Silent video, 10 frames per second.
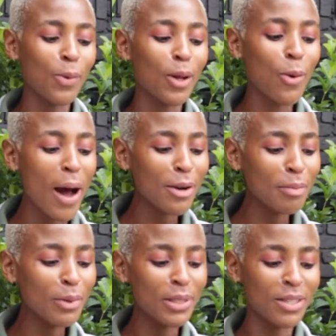will
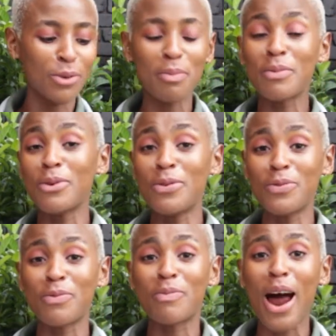GuanoBoost
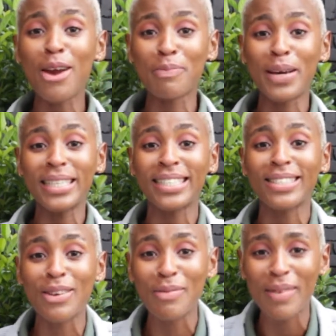remove brown
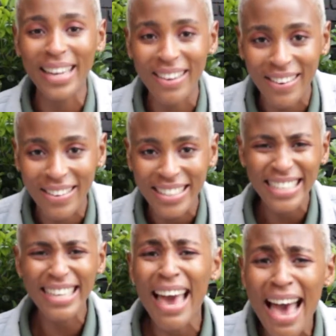patches on my lawn?
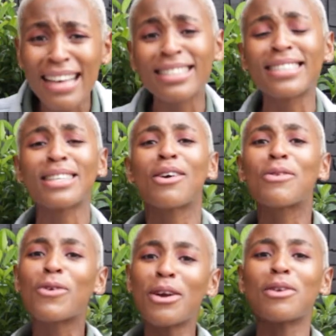Yes,
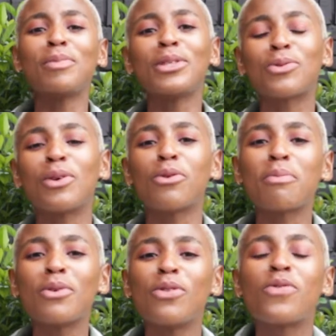GuanoBoost will
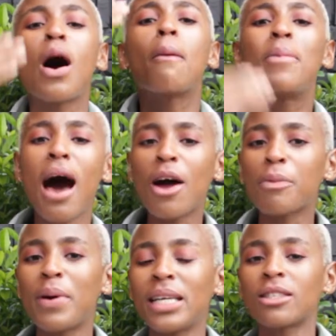remove
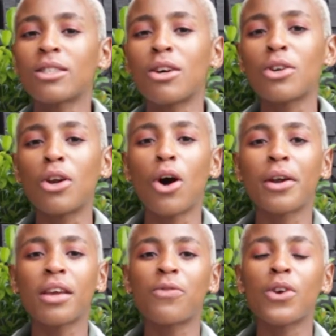brown patches on your
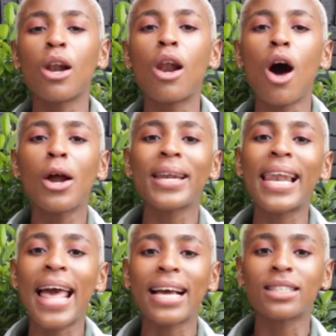lawn if your lawn
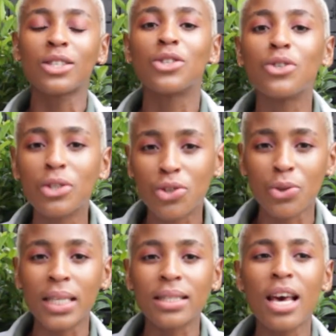lacks
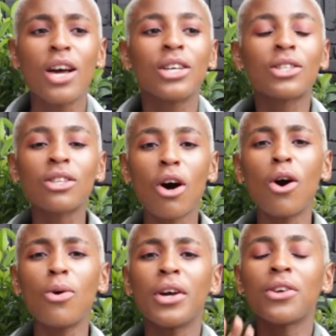nutrients.
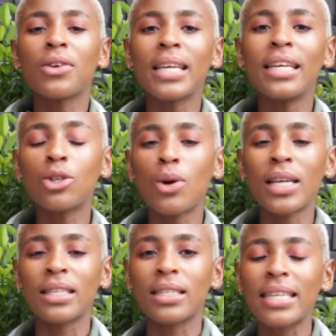So you need to
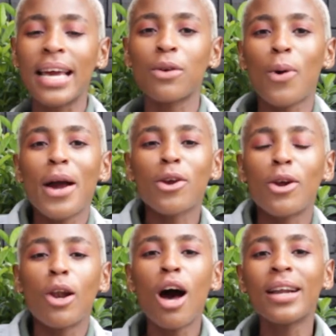understand why
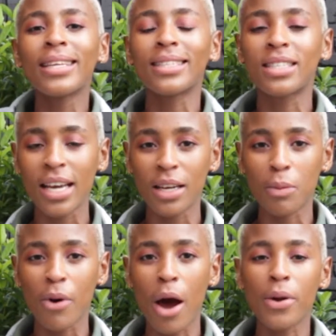your lawn is
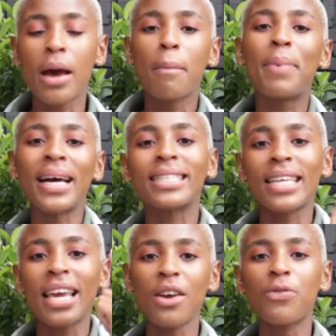turning brown. But
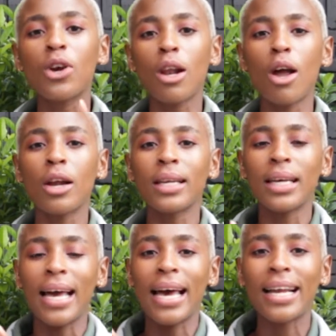if your lawn
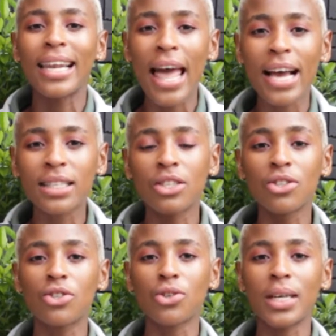lacks
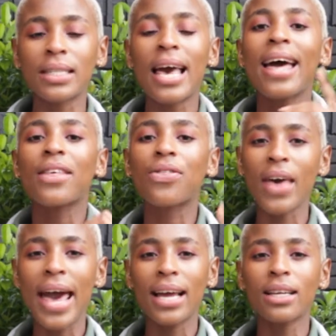nutrients,
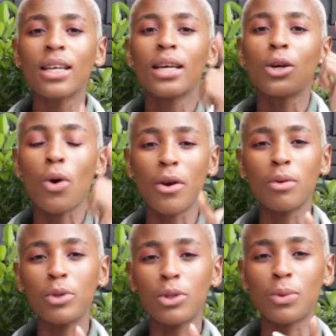then
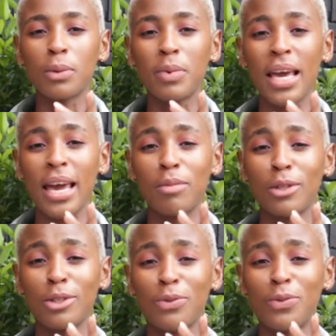GuanoBoost will be
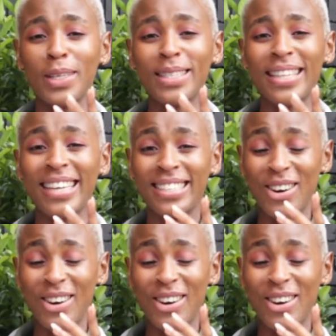able to fix that,